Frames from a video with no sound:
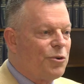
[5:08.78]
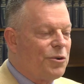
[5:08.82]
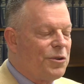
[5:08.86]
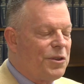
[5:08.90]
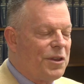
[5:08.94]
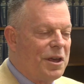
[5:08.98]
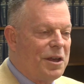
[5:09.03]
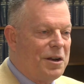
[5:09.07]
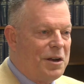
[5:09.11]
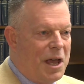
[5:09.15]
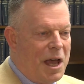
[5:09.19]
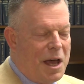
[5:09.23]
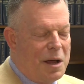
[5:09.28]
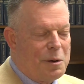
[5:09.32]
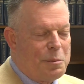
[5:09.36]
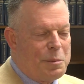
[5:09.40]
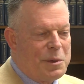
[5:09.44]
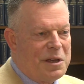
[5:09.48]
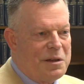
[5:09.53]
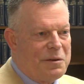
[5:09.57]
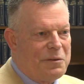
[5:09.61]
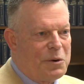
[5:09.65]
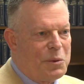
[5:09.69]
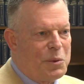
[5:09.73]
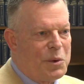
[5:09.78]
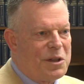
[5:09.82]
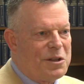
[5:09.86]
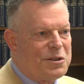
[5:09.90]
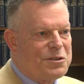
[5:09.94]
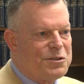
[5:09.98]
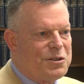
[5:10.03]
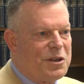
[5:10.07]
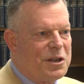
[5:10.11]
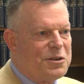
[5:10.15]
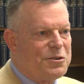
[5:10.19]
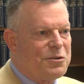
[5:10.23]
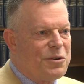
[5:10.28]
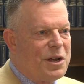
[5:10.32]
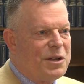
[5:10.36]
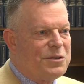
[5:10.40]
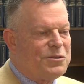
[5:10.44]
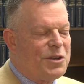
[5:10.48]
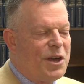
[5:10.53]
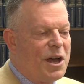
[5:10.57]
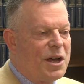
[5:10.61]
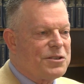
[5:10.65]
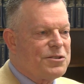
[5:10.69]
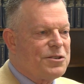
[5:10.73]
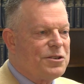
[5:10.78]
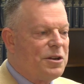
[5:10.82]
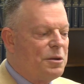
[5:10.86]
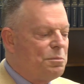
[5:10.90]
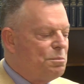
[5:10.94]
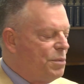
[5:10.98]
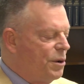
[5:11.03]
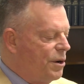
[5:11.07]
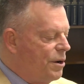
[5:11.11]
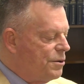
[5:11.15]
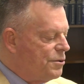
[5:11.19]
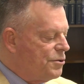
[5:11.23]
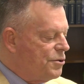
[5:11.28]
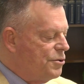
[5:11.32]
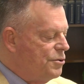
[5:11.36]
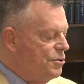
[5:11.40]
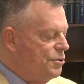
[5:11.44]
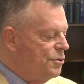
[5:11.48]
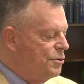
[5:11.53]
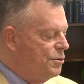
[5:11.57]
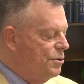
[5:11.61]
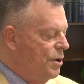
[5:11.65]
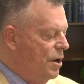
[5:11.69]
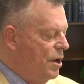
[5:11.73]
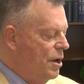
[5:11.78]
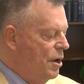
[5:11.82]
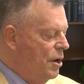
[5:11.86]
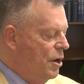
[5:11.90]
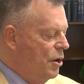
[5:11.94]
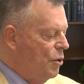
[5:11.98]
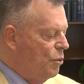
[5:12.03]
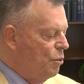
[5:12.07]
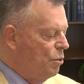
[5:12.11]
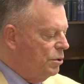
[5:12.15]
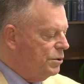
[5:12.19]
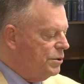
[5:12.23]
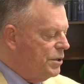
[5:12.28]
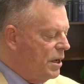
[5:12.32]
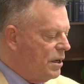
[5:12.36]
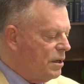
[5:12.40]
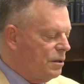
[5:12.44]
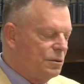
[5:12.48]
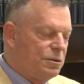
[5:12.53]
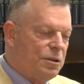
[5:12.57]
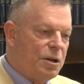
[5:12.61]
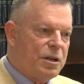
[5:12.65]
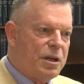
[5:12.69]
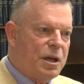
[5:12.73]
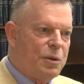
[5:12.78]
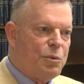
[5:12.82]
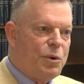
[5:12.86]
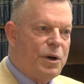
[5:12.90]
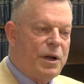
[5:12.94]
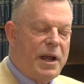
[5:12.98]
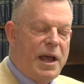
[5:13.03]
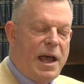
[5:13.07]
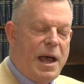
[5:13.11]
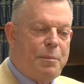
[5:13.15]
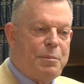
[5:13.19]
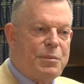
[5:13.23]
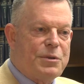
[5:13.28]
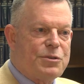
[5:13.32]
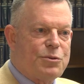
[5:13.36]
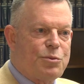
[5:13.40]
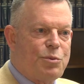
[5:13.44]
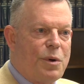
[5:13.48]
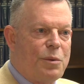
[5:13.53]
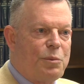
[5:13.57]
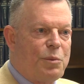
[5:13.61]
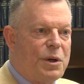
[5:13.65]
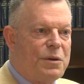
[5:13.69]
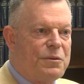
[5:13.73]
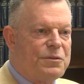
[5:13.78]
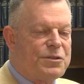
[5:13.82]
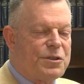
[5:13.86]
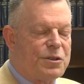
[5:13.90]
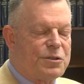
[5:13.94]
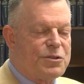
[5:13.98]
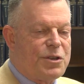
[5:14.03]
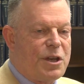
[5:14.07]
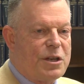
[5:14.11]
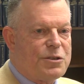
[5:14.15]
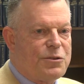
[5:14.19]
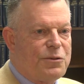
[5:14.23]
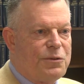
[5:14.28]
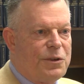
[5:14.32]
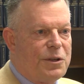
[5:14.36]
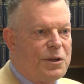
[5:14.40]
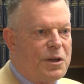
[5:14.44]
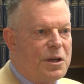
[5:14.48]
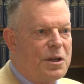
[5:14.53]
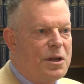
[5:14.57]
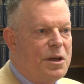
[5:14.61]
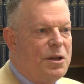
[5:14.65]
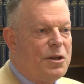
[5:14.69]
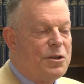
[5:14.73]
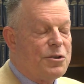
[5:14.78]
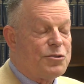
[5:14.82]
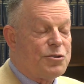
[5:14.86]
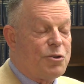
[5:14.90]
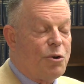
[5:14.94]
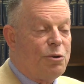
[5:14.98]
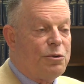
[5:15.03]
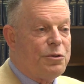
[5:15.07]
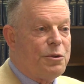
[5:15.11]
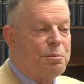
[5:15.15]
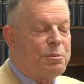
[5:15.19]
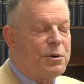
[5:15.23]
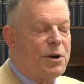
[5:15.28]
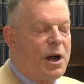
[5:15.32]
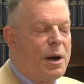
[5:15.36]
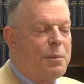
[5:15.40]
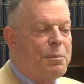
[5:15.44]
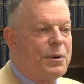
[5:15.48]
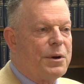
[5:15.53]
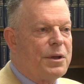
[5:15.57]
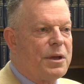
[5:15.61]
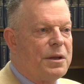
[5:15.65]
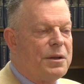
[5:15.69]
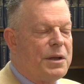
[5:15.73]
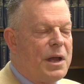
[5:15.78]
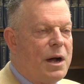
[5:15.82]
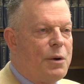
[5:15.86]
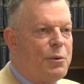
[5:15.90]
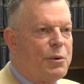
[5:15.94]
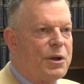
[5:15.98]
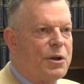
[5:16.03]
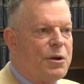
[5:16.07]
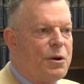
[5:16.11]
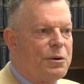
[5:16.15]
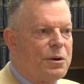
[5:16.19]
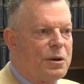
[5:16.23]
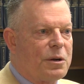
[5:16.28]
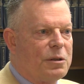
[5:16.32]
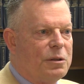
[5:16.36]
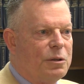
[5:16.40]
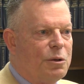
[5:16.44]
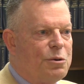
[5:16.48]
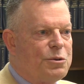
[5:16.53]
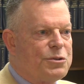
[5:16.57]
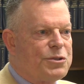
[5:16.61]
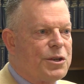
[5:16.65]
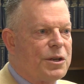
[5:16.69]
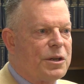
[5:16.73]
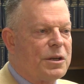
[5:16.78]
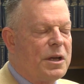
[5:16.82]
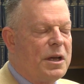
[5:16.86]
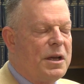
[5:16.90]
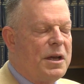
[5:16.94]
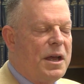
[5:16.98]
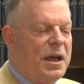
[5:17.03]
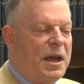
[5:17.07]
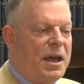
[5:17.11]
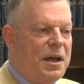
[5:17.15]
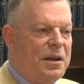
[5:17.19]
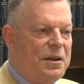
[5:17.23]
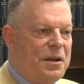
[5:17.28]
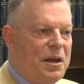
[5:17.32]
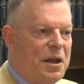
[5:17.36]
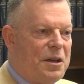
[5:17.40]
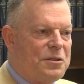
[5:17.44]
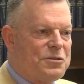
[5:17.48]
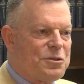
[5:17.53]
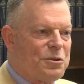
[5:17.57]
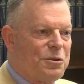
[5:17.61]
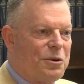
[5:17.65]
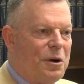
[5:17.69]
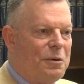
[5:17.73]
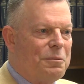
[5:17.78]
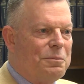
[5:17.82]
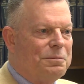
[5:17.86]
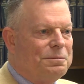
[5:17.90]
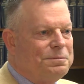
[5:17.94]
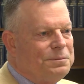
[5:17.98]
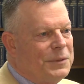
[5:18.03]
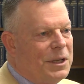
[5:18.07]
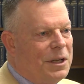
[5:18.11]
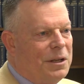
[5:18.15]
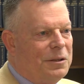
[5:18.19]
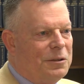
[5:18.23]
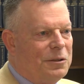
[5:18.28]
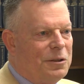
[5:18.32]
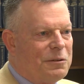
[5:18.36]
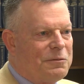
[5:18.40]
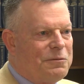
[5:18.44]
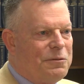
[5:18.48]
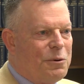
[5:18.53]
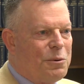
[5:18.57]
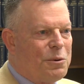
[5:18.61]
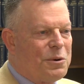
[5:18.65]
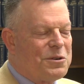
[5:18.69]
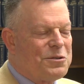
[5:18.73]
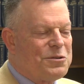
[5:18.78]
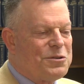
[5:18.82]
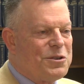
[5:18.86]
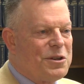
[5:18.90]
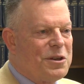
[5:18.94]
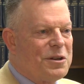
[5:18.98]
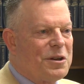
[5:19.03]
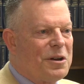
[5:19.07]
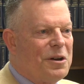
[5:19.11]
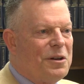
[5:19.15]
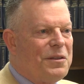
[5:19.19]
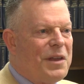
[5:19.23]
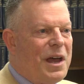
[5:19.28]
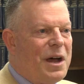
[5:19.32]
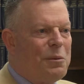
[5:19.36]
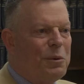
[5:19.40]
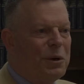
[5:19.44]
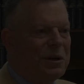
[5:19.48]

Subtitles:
or the anatomy of a real estate transaction. In part 2, we'll take a look at what happens when we've successfully sold the property and now we go to closing and escrow. Look forward to seeing you on that